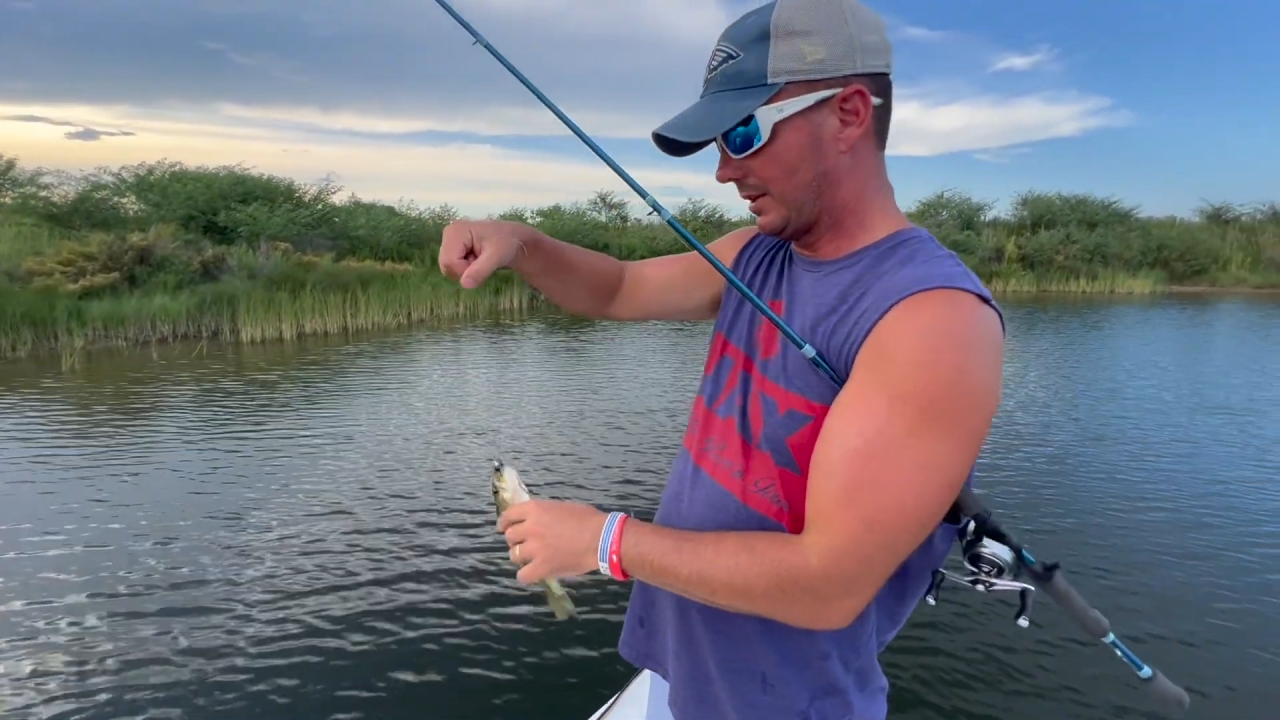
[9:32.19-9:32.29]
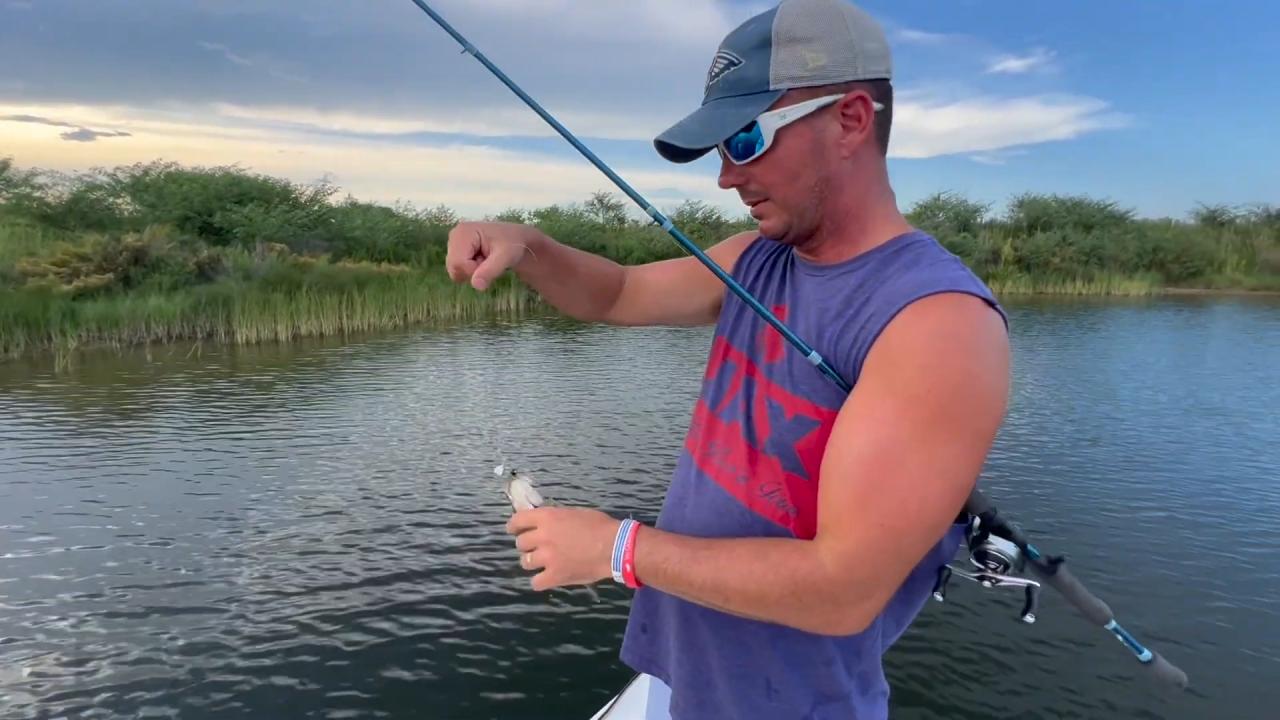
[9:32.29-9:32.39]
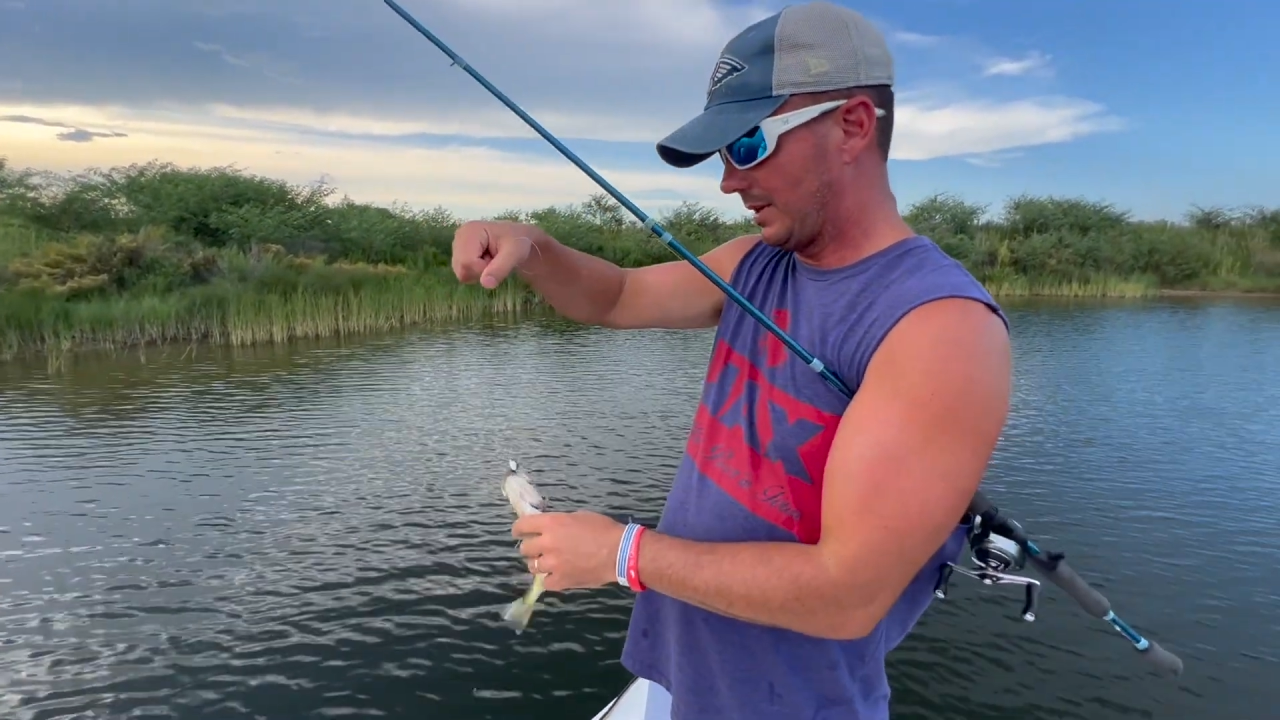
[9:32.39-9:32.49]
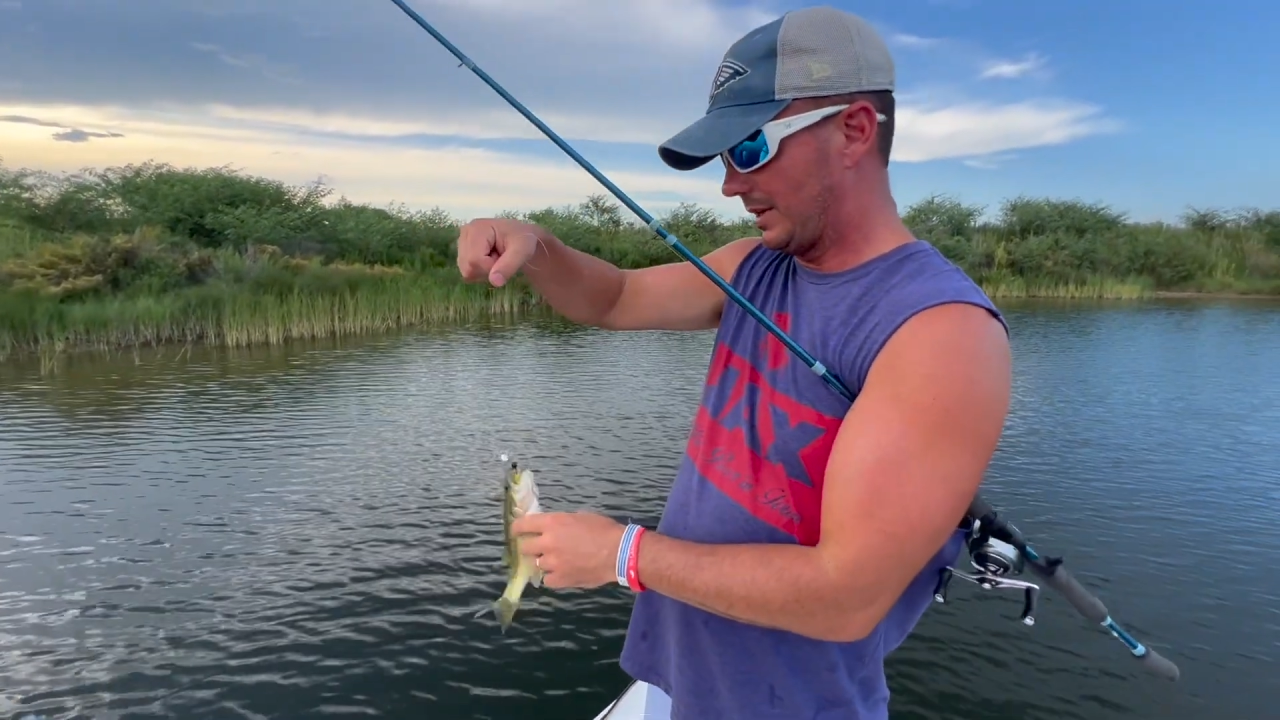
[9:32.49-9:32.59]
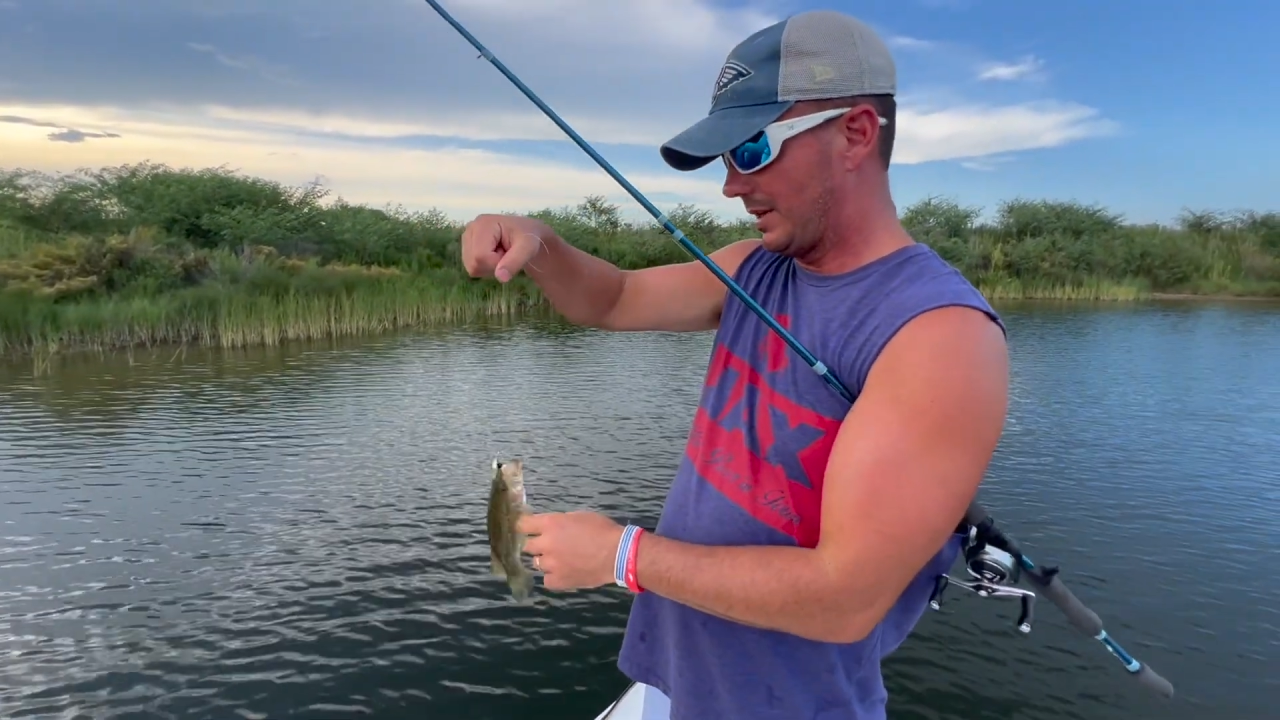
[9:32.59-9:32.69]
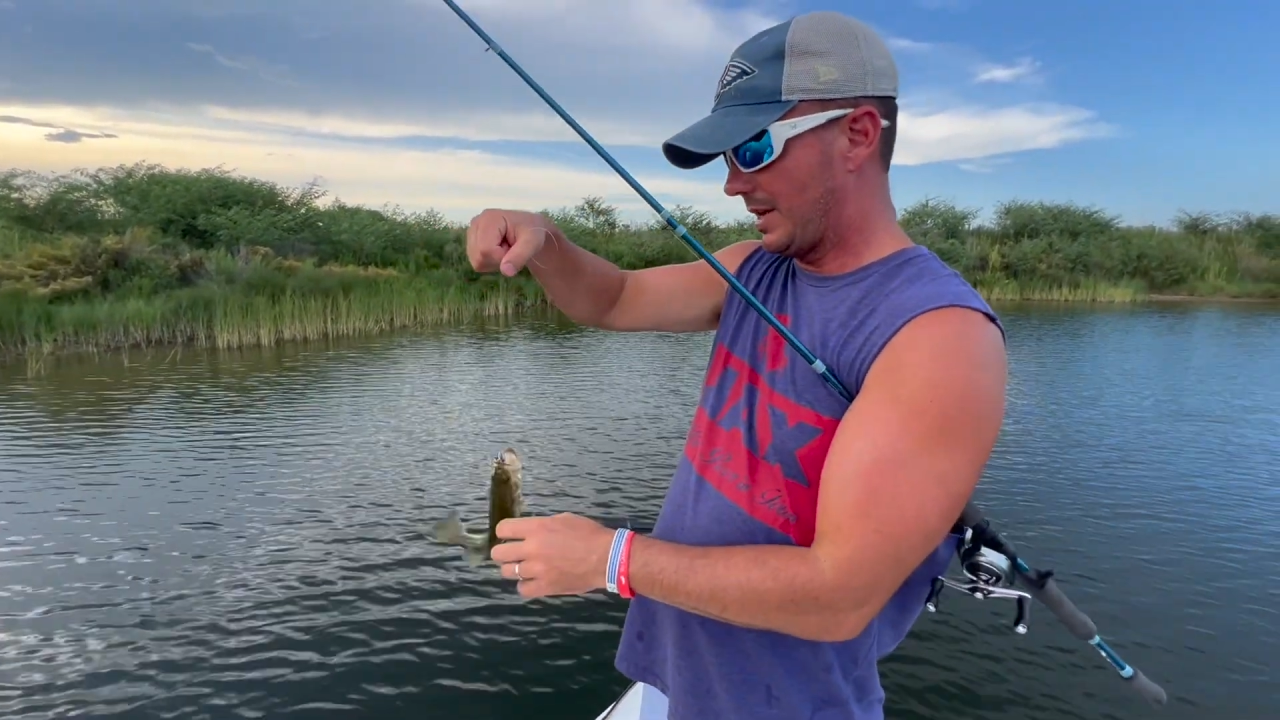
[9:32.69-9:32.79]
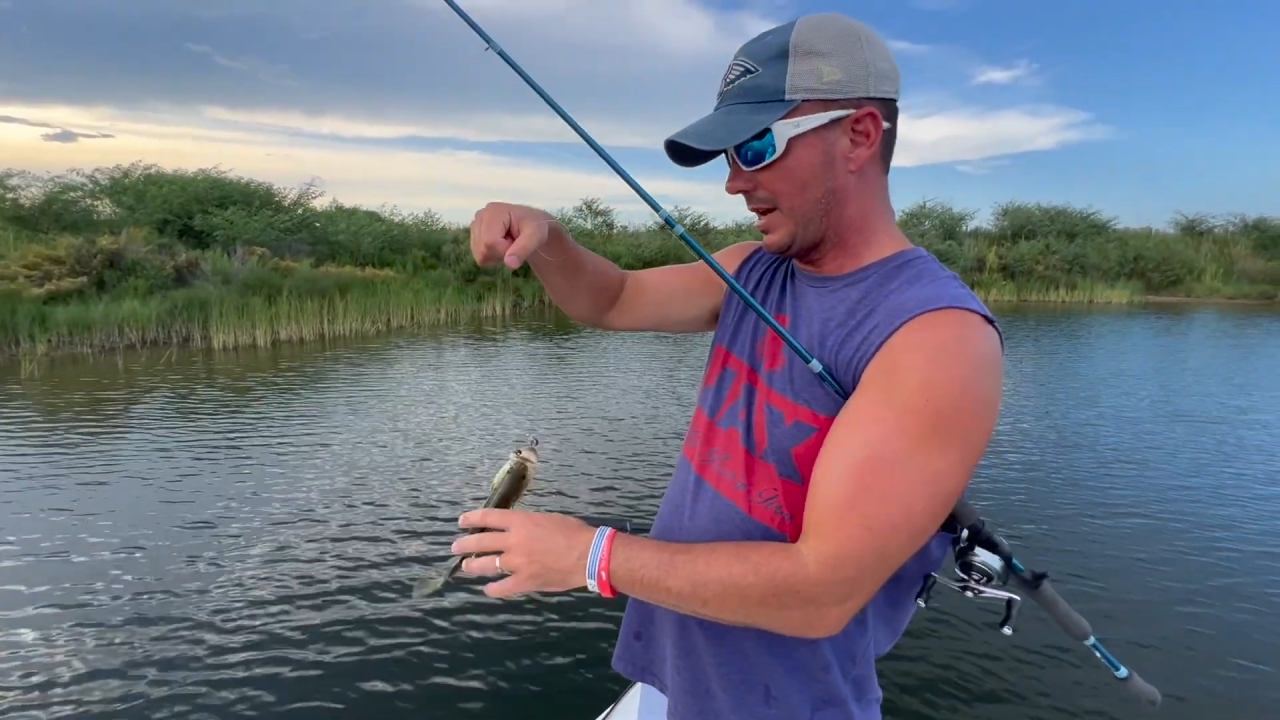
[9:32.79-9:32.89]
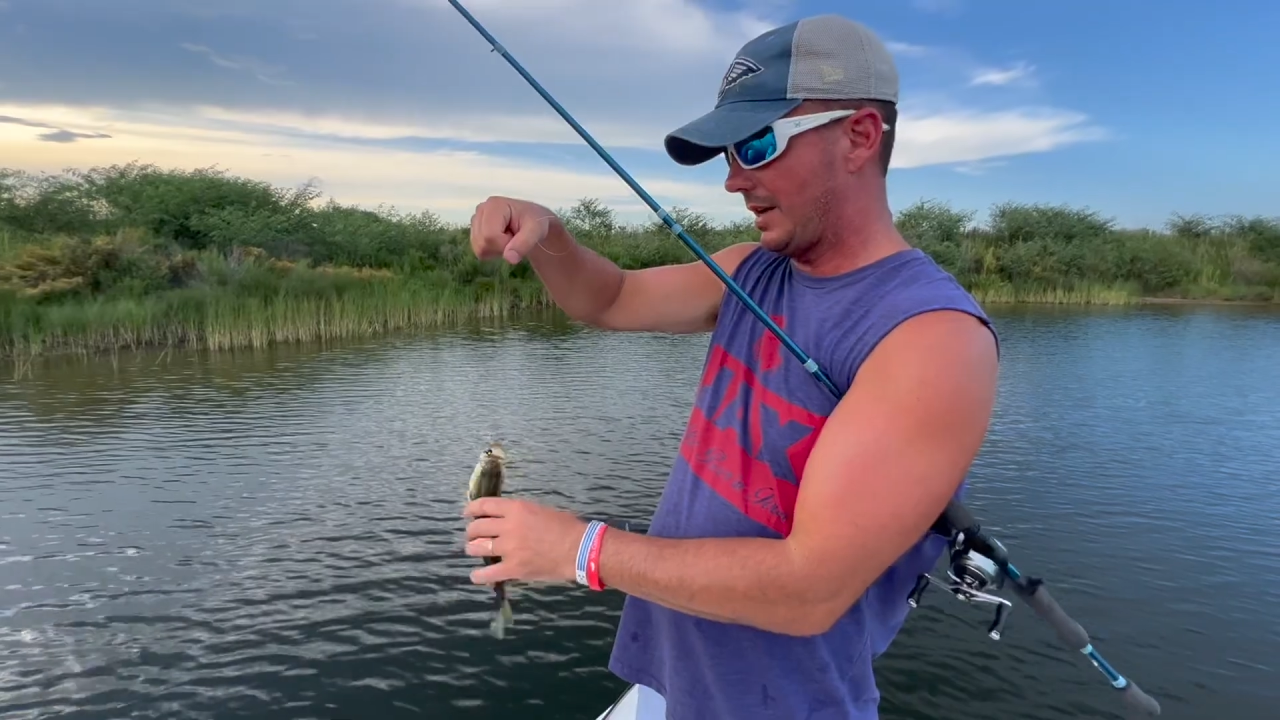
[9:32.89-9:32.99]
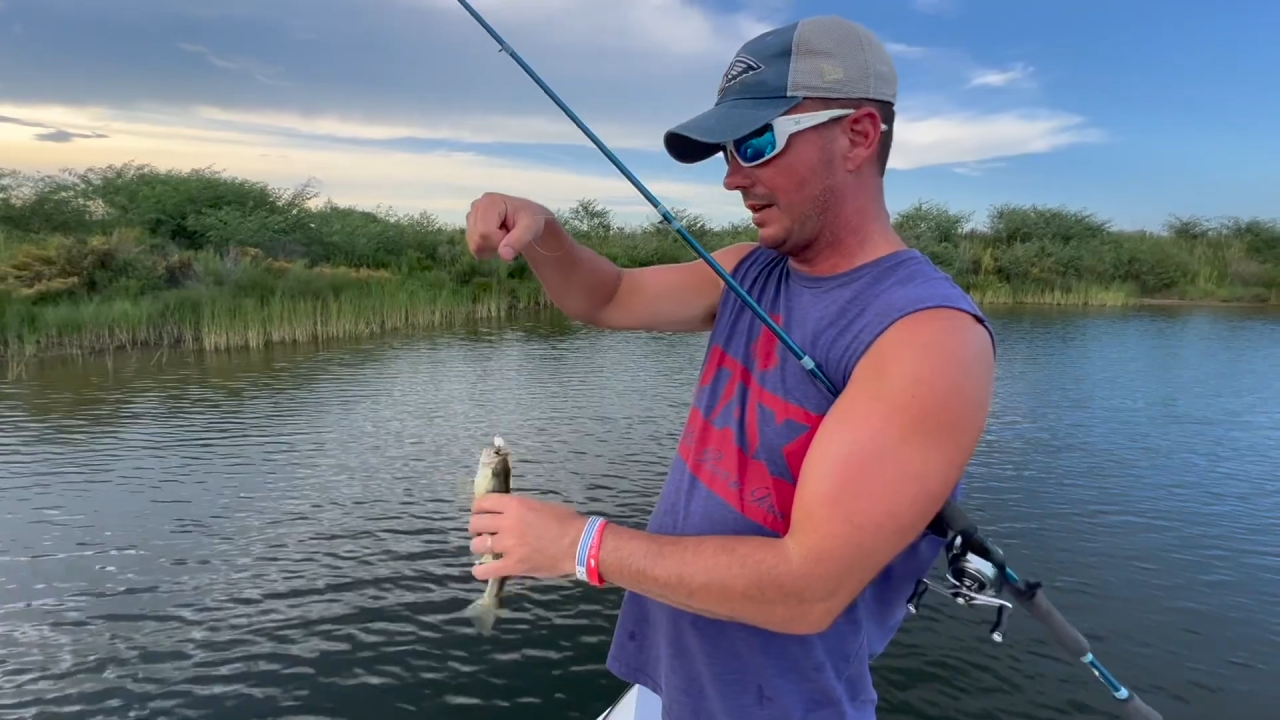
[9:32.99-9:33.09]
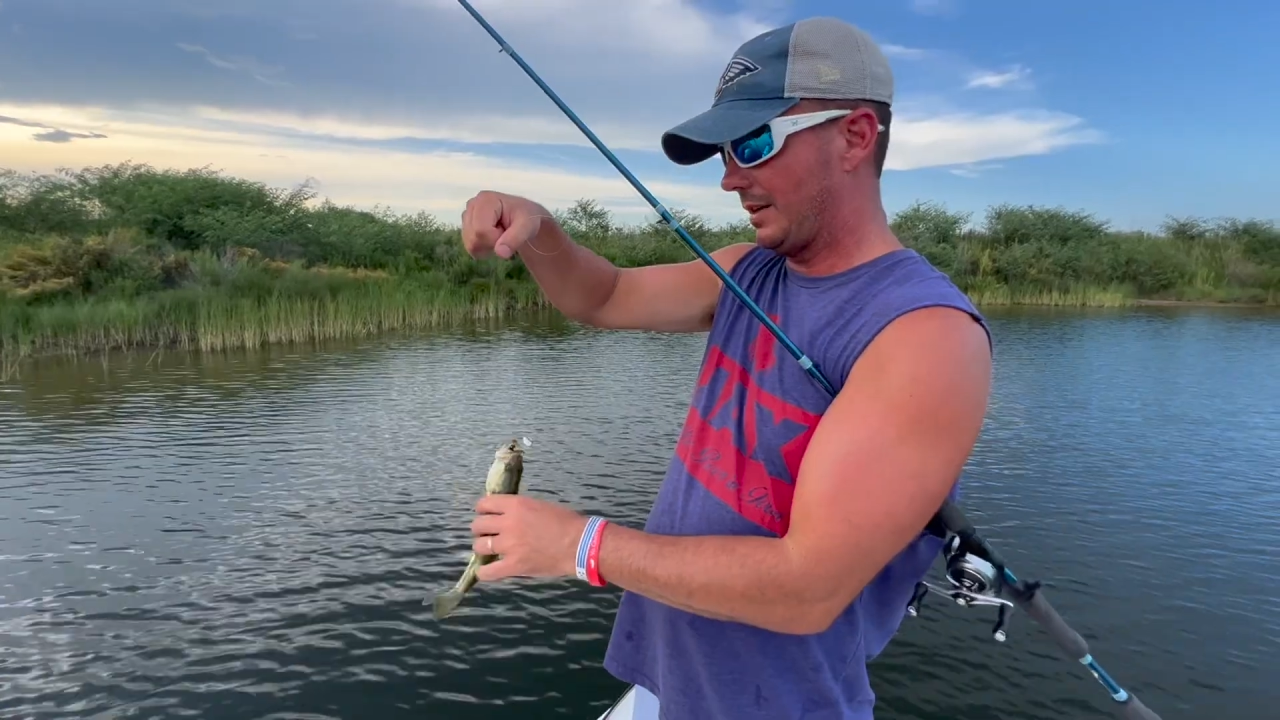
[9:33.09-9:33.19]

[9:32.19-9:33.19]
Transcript: one in the net?